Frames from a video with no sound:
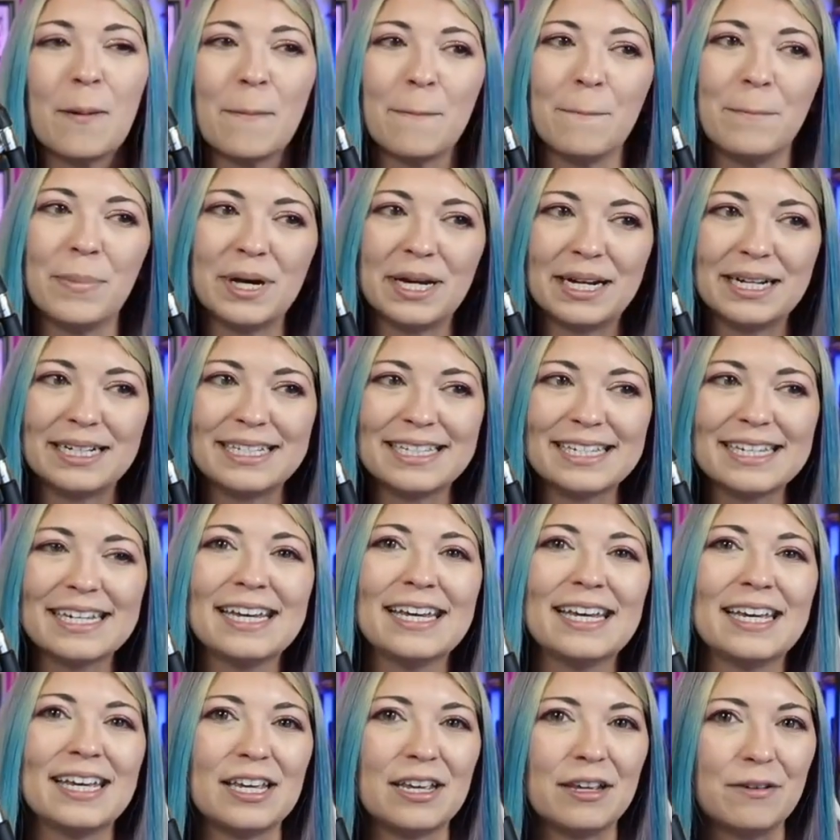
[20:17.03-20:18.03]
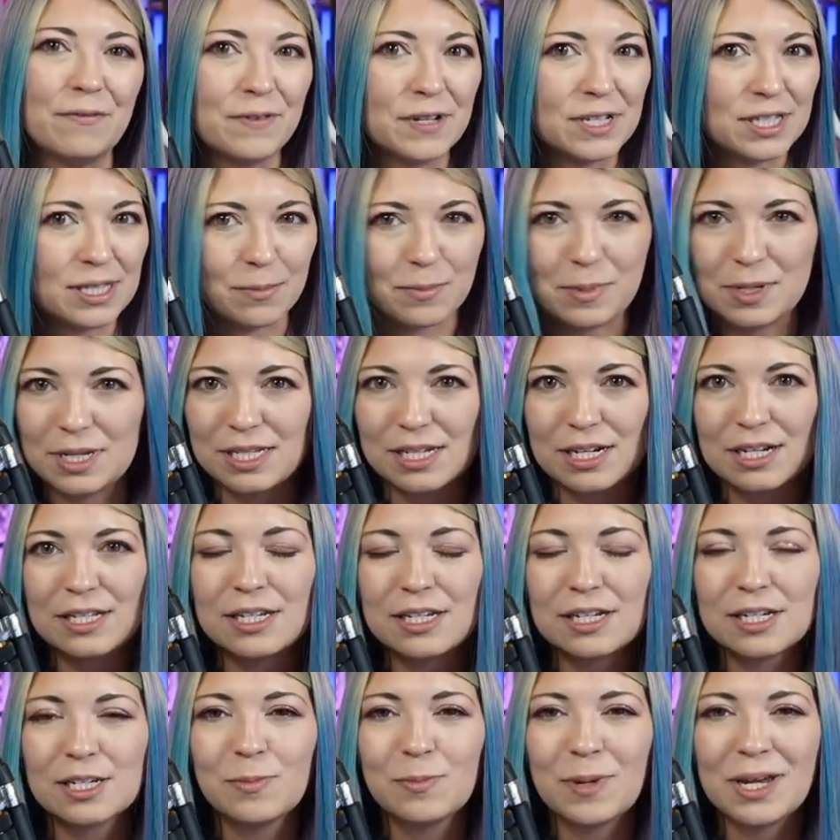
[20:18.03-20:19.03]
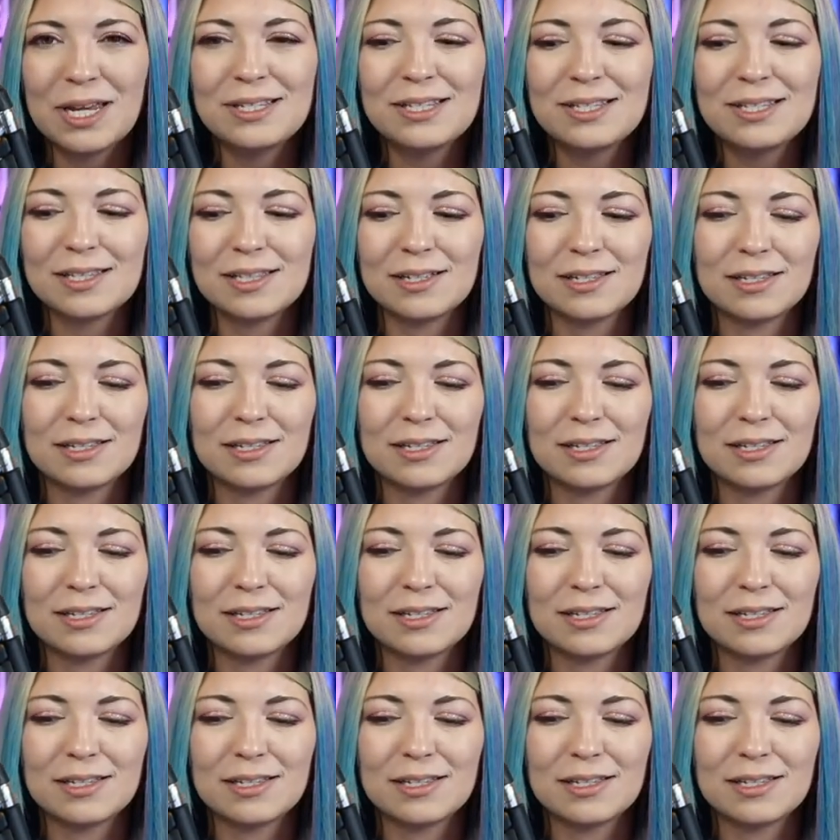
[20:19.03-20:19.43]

But if it's a business expense,